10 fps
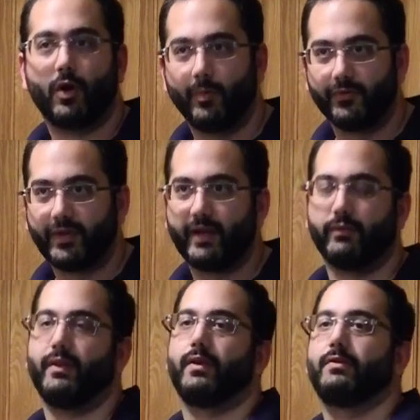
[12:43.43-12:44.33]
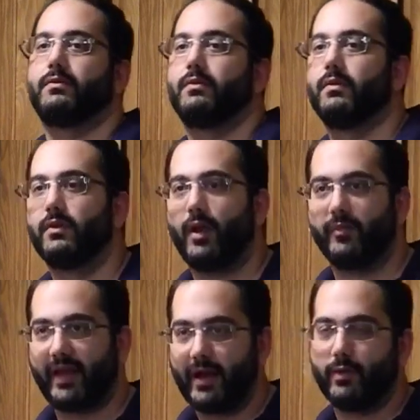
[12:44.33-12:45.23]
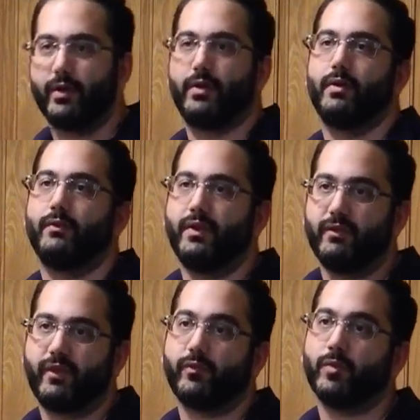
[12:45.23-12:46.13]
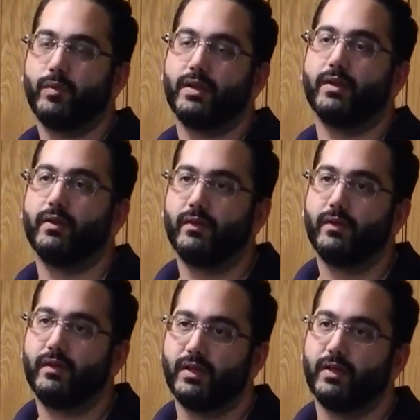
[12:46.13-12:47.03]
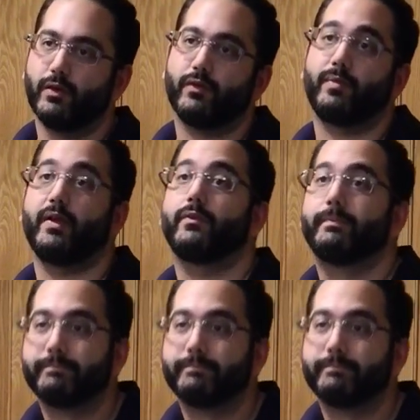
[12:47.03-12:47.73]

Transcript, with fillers: Almost everything comes out of the investment we did to need to go to space.